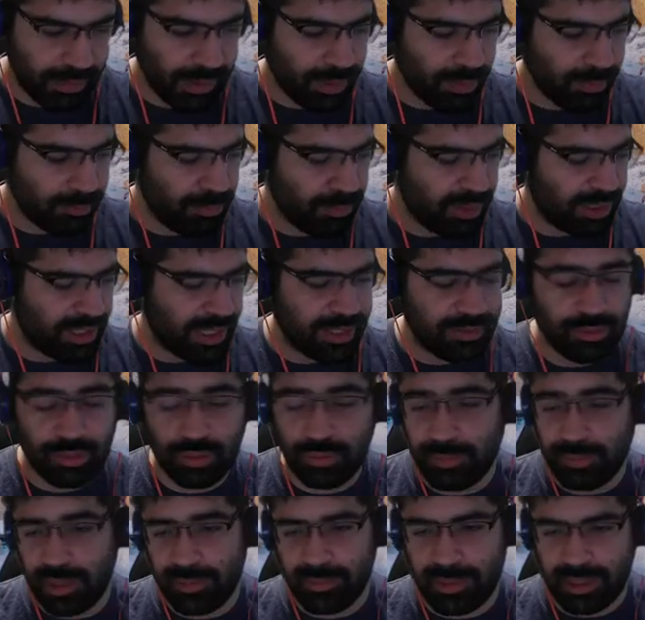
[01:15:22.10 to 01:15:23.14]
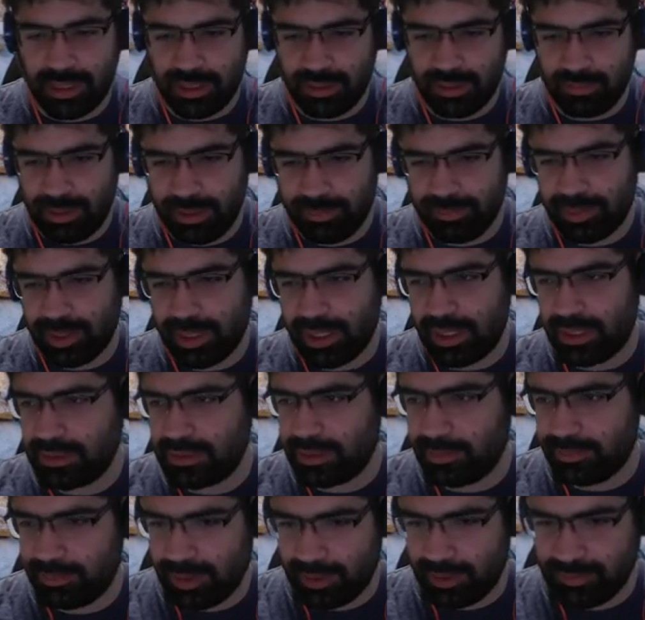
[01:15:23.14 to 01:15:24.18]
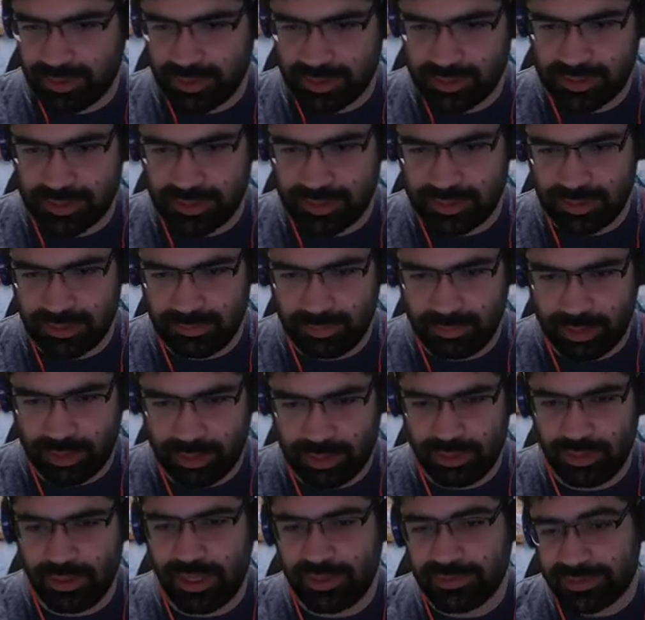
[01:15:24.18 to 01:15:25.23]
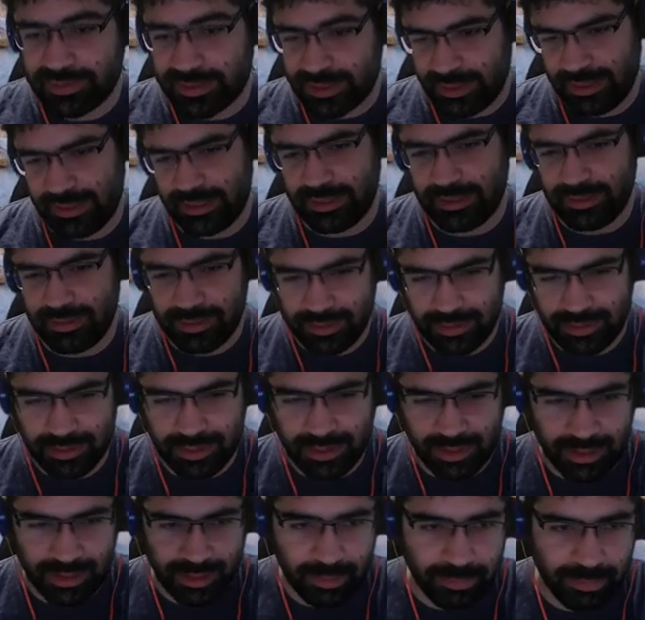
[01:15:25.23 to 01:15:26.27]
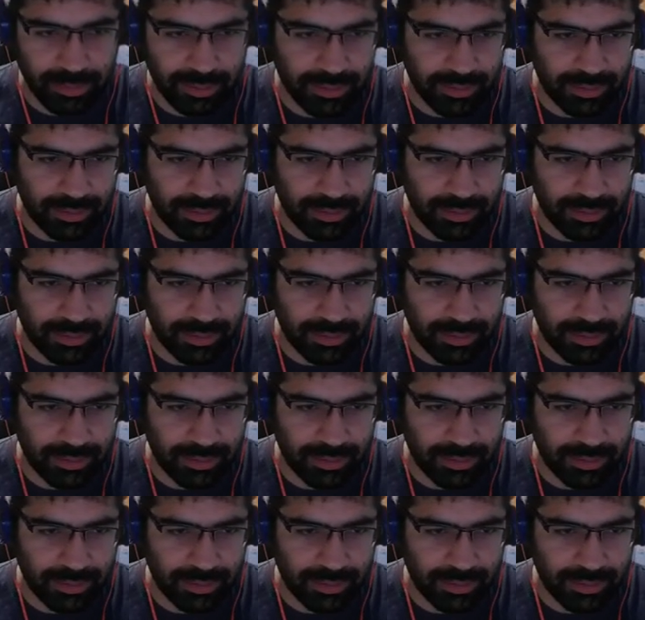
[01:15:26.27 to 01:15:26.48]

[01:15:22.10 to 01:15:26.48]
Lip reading: But I know my Monday, my brain sometimes just doesn't work. You have seen it in the clip